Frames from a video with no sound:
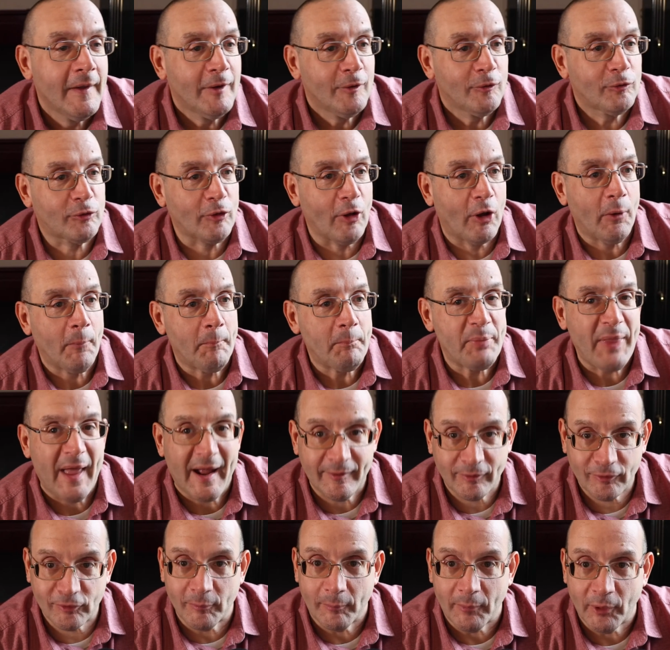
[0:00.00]
So
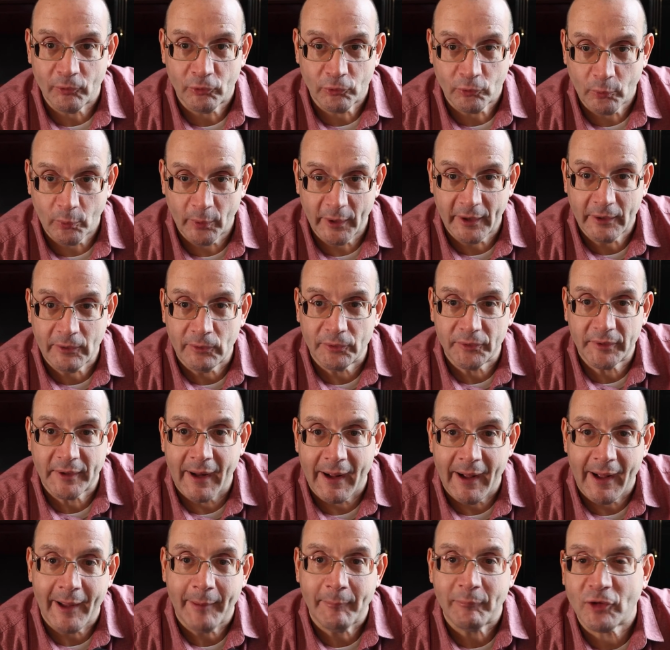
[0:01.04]
that's the most critical
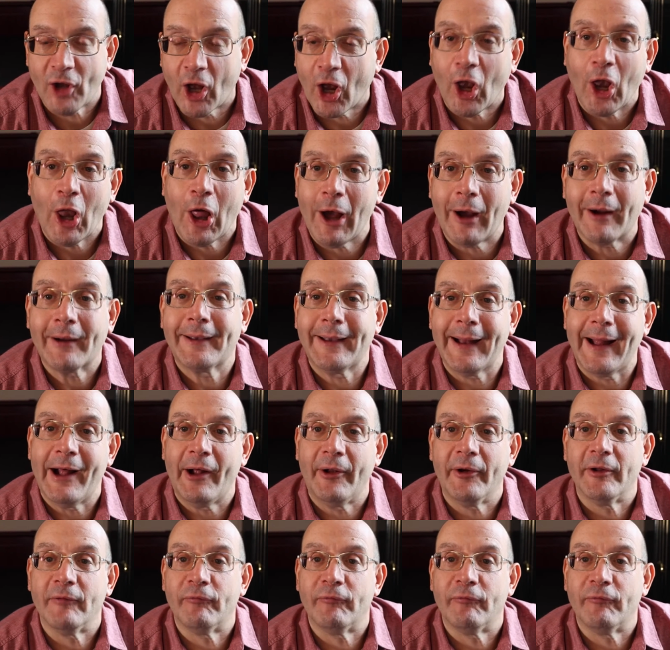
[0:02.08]
time to lock down,